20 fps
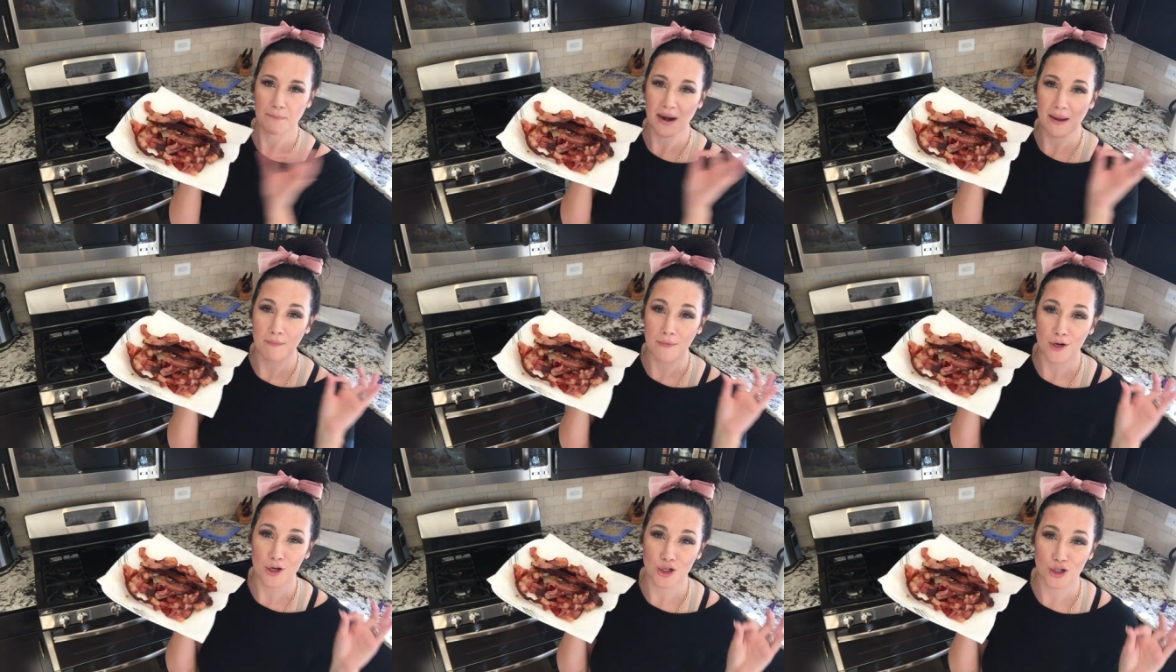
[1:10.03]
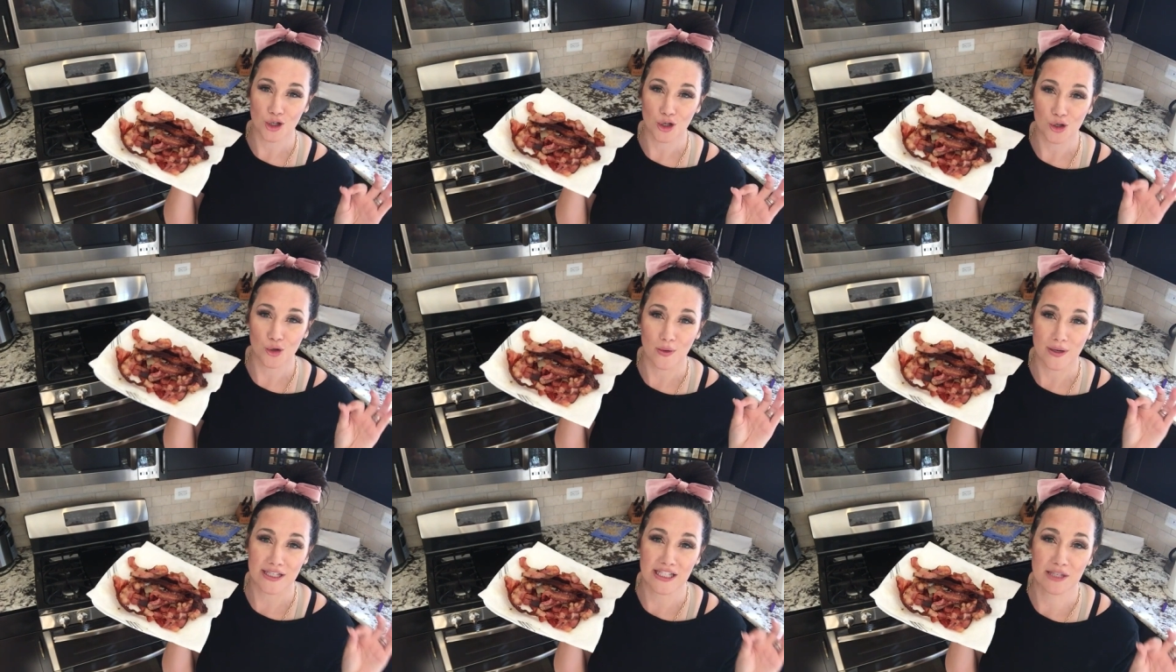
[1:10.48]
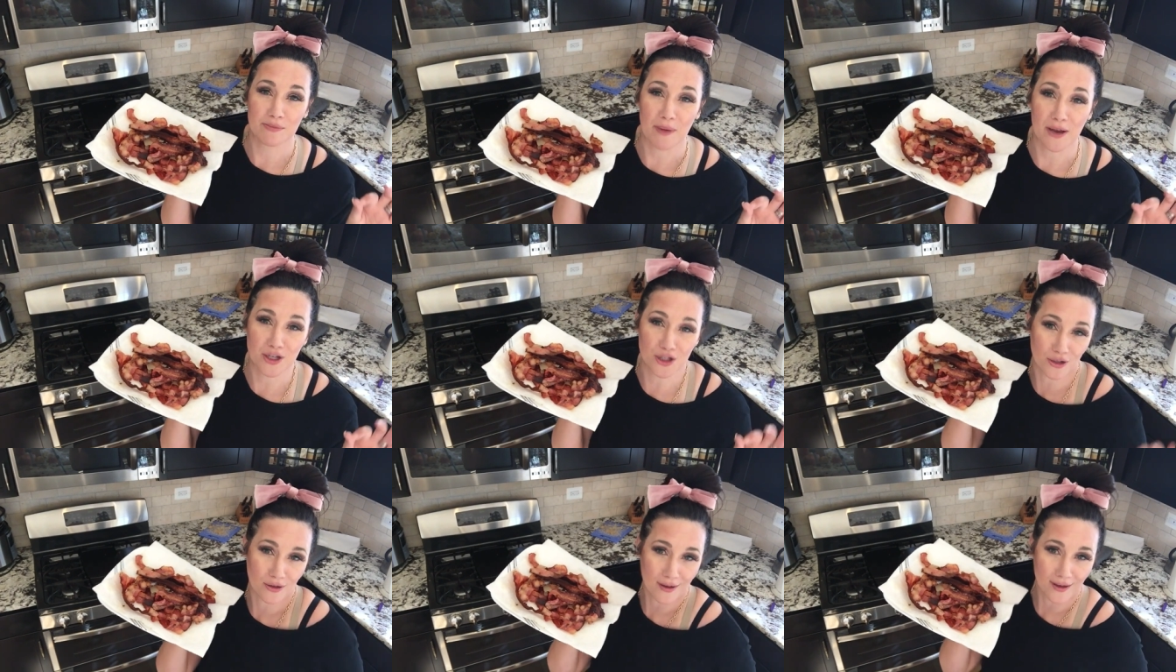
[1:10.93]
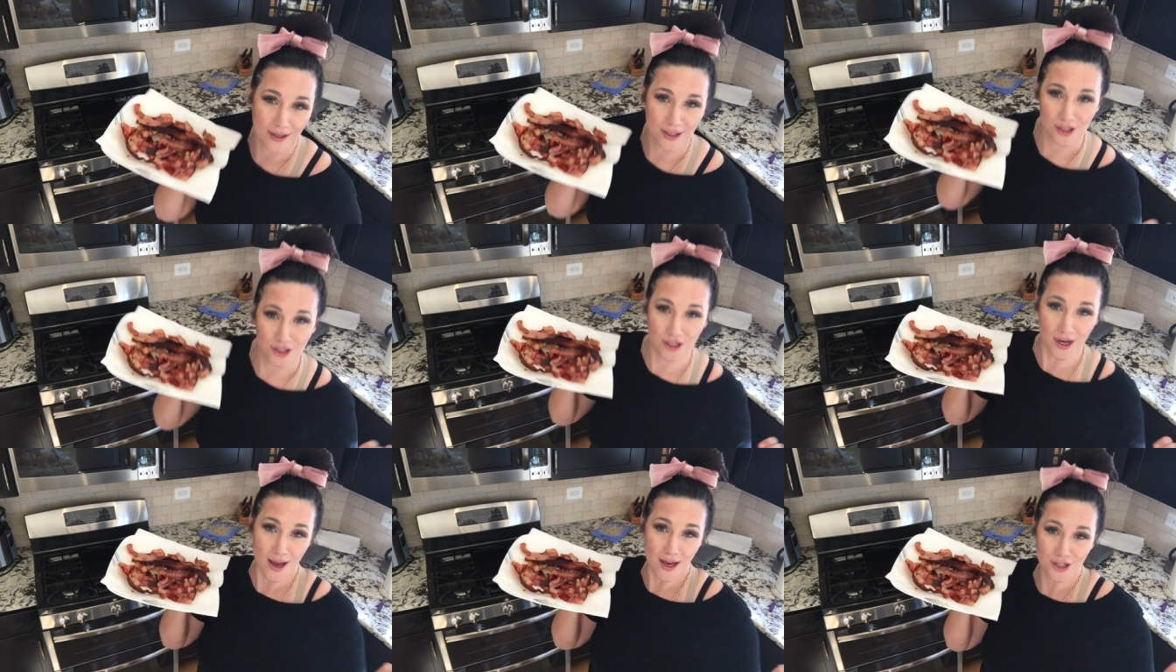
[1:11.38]
but I'm gonna show you a special
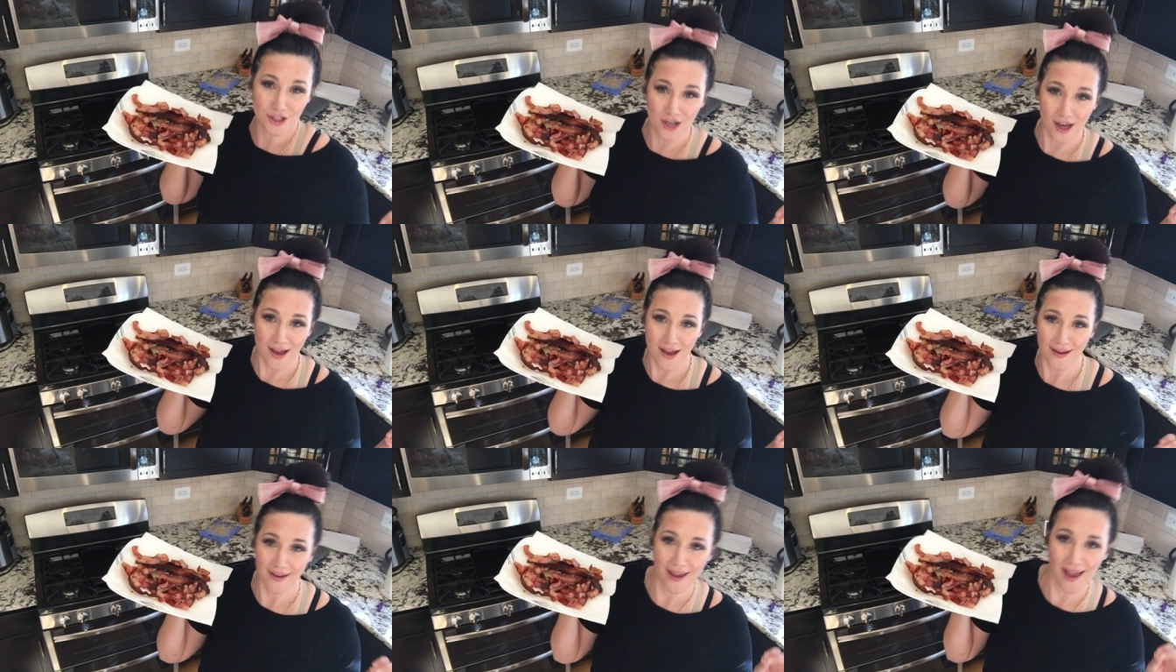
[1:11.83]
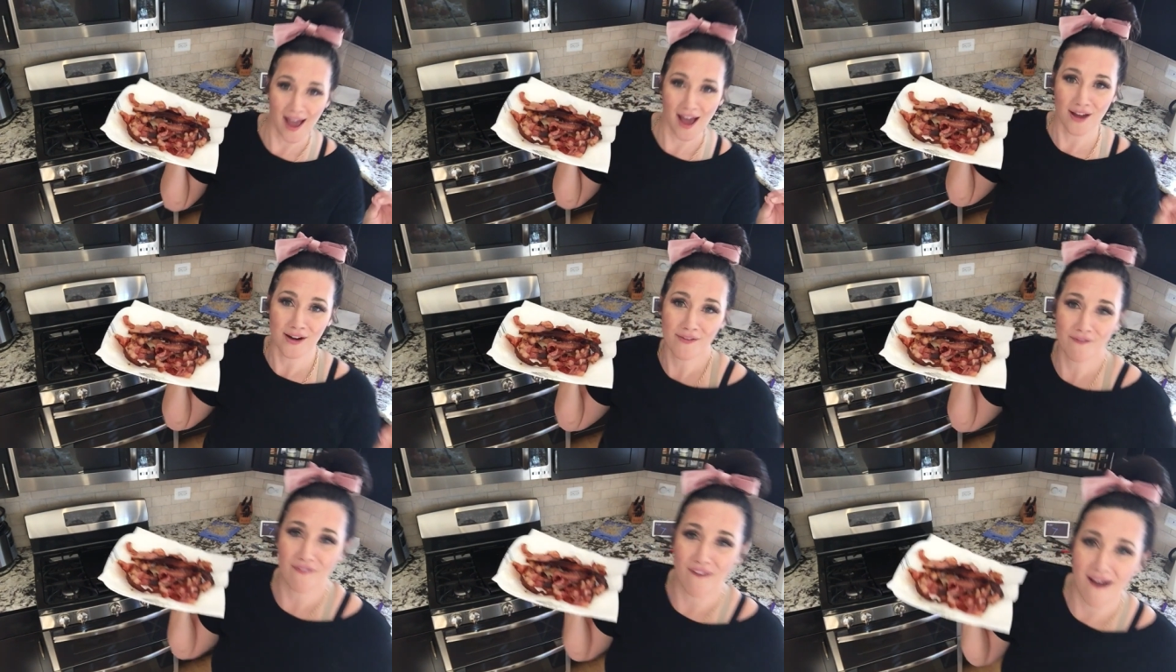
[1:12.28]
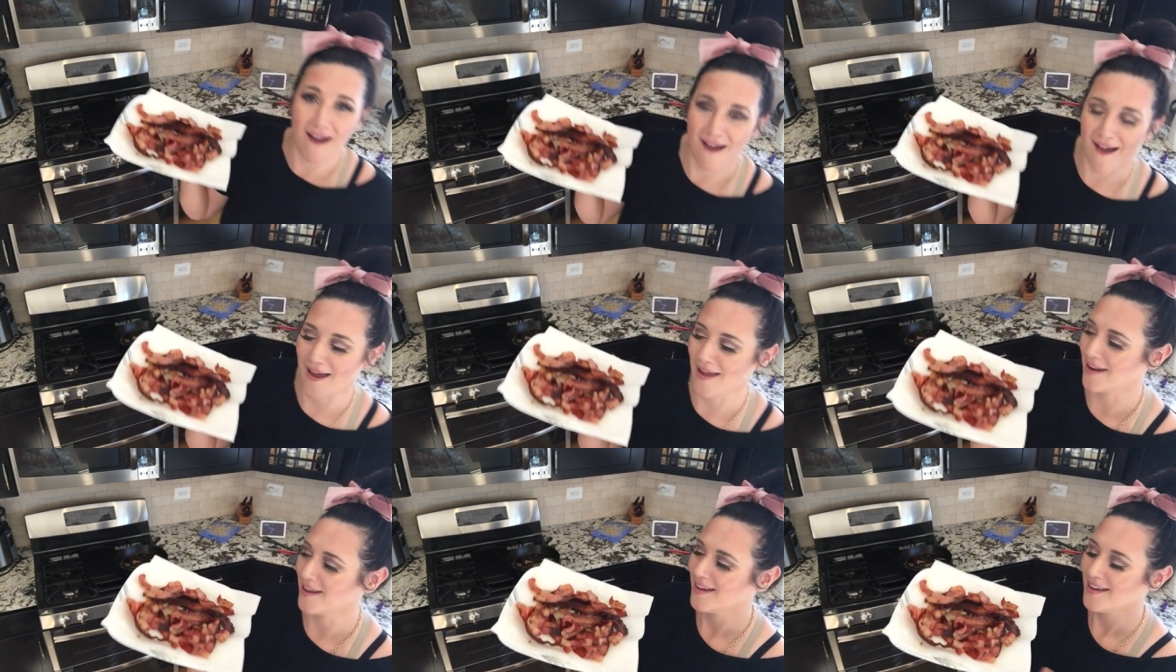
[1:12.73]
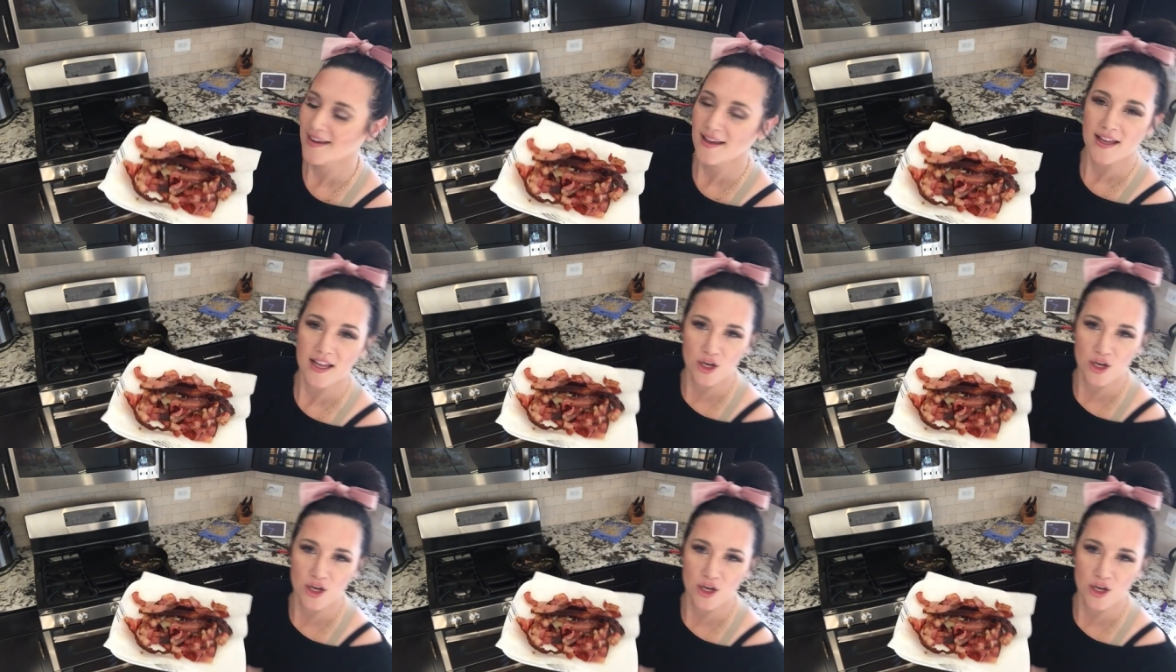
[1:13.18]
Zsa Zsa Canified,